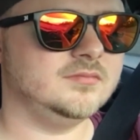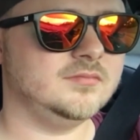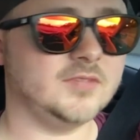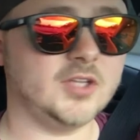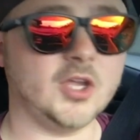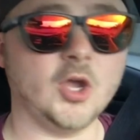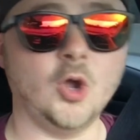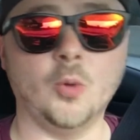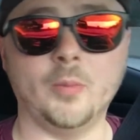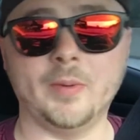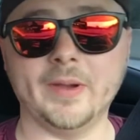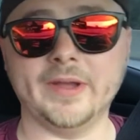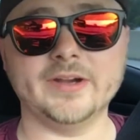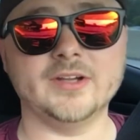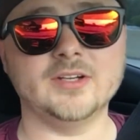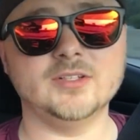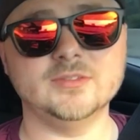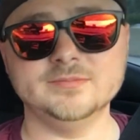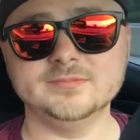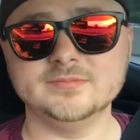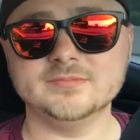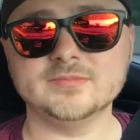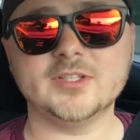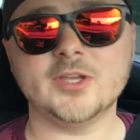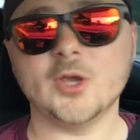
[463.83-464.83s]
Go pedal.
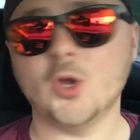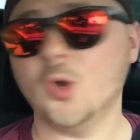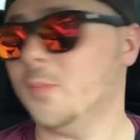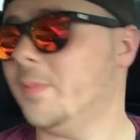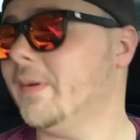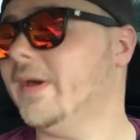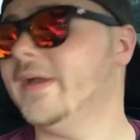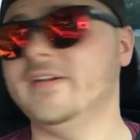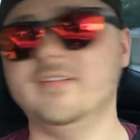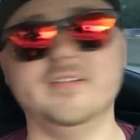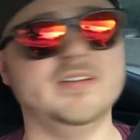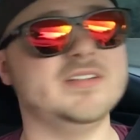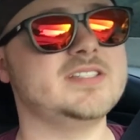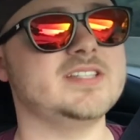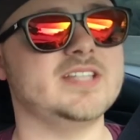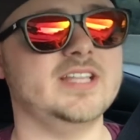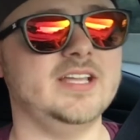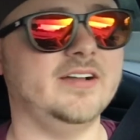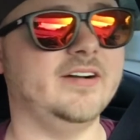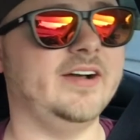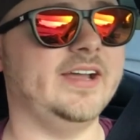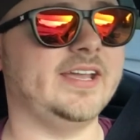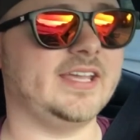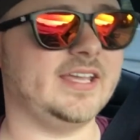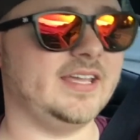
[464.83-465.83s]
Go pedal is
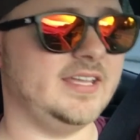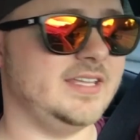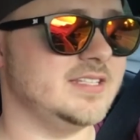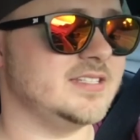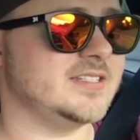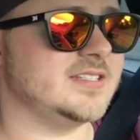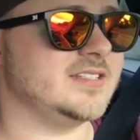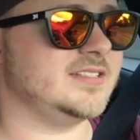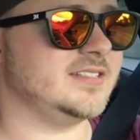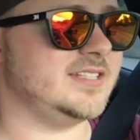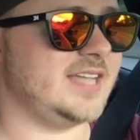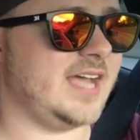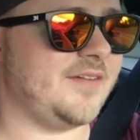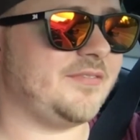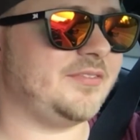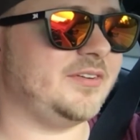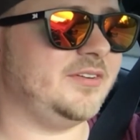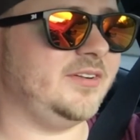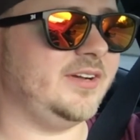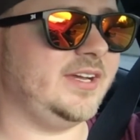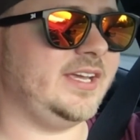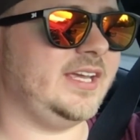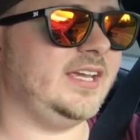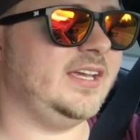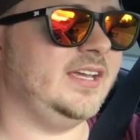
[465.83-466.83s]

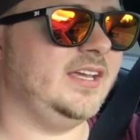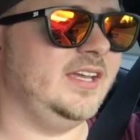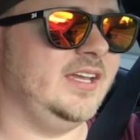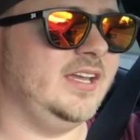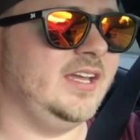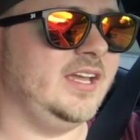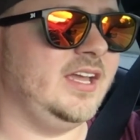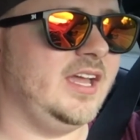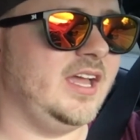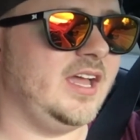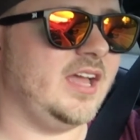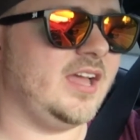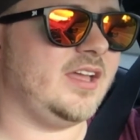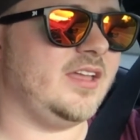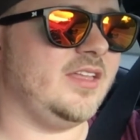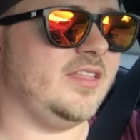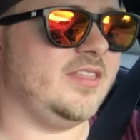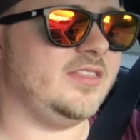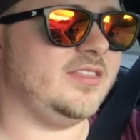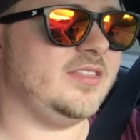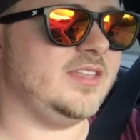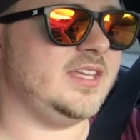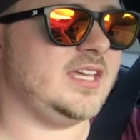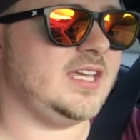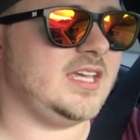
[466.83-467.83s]
definitely
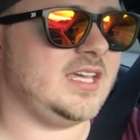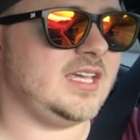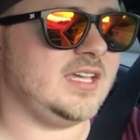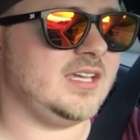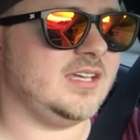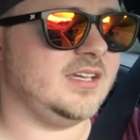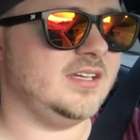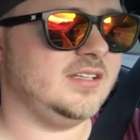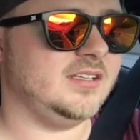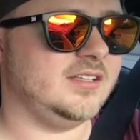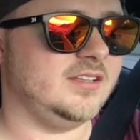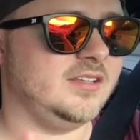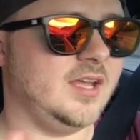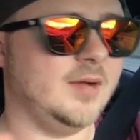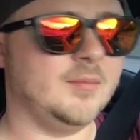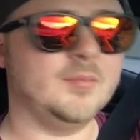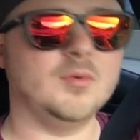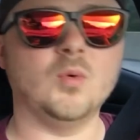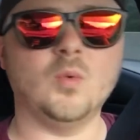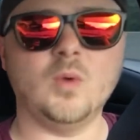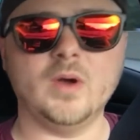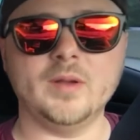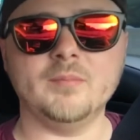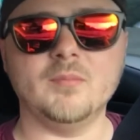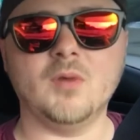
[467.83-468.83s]
the
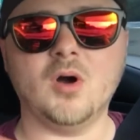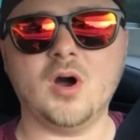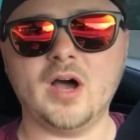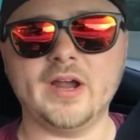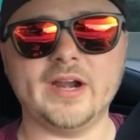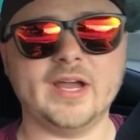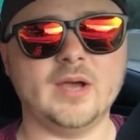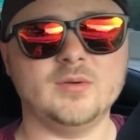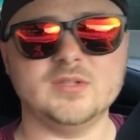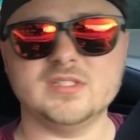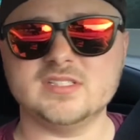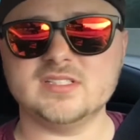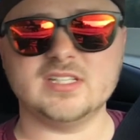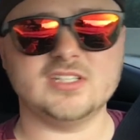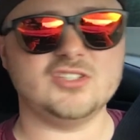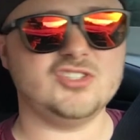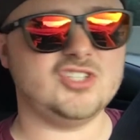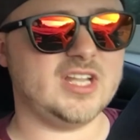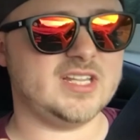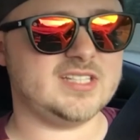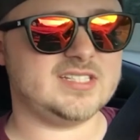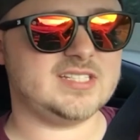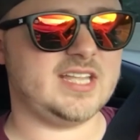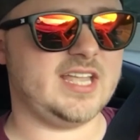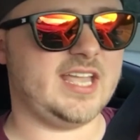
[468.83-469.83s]
#1 mod I would
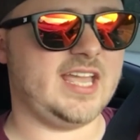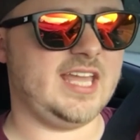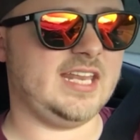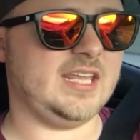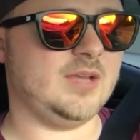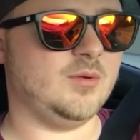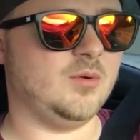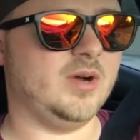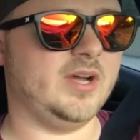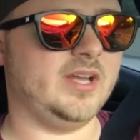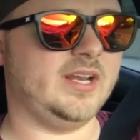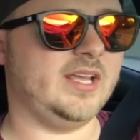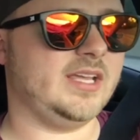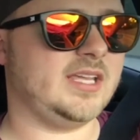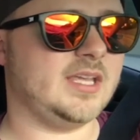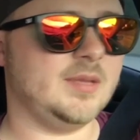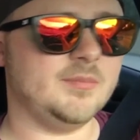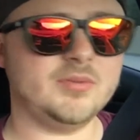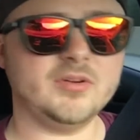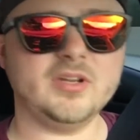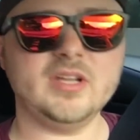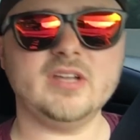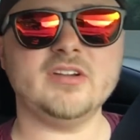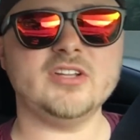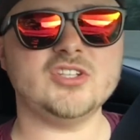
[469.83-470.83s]
suggest to anyone. It
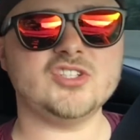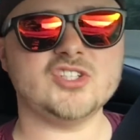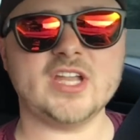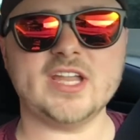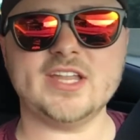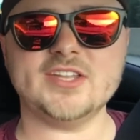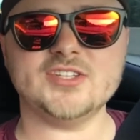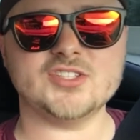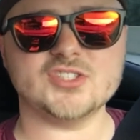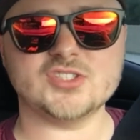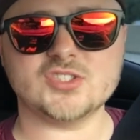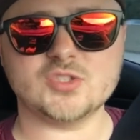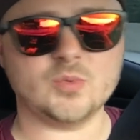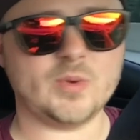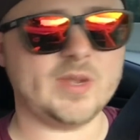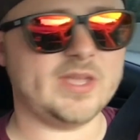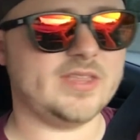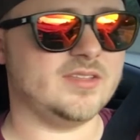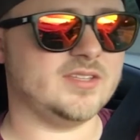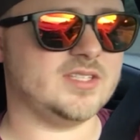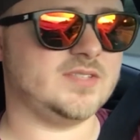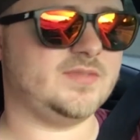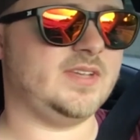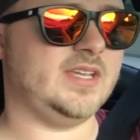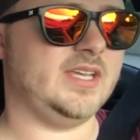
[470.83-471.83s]
completely changes the way
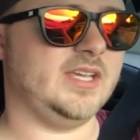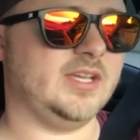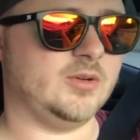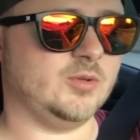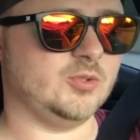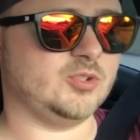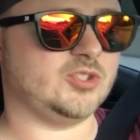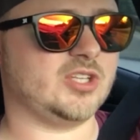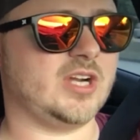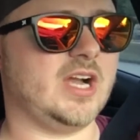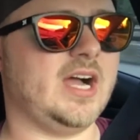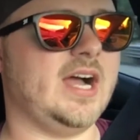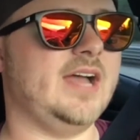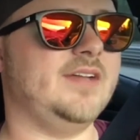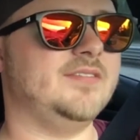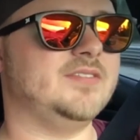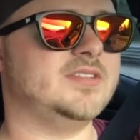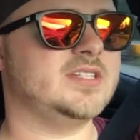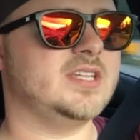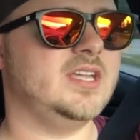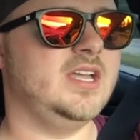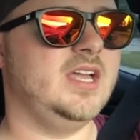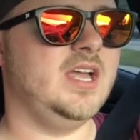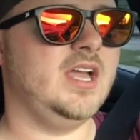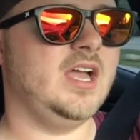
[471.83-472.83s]
this vehicle
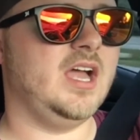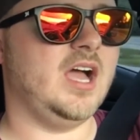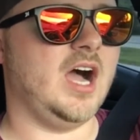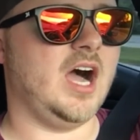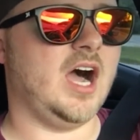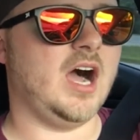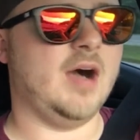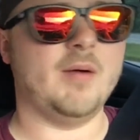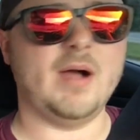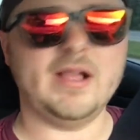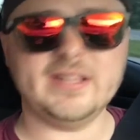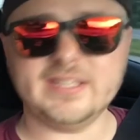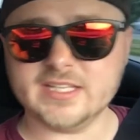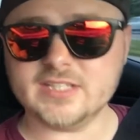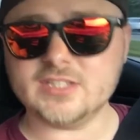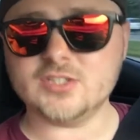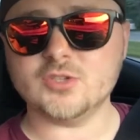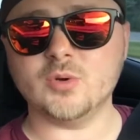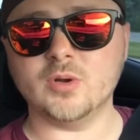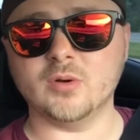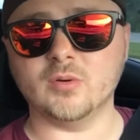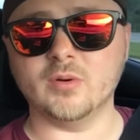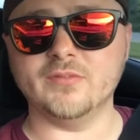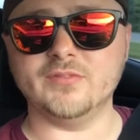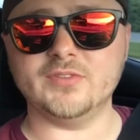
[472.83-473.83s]
drives. I did
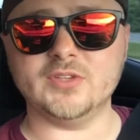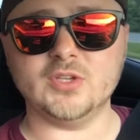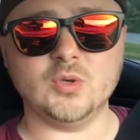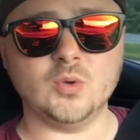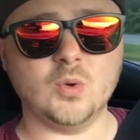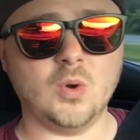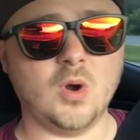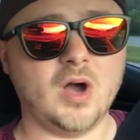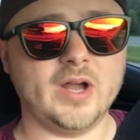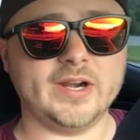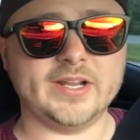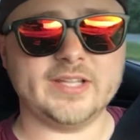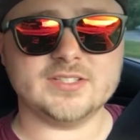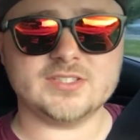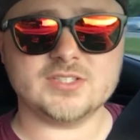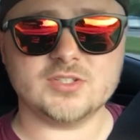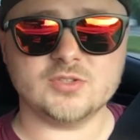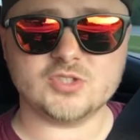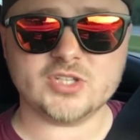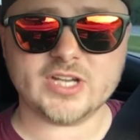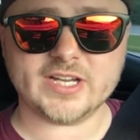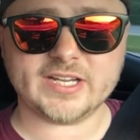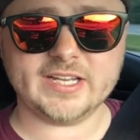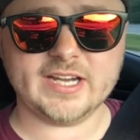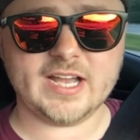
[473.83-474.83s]
do a review on it, so
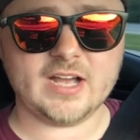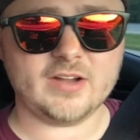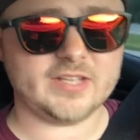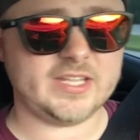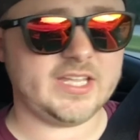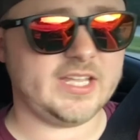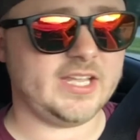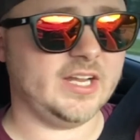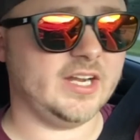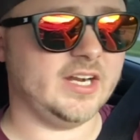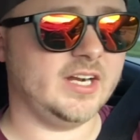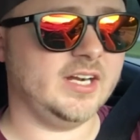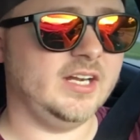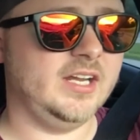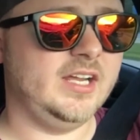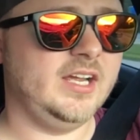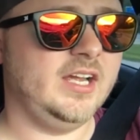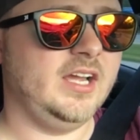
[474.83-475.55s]
check it out here.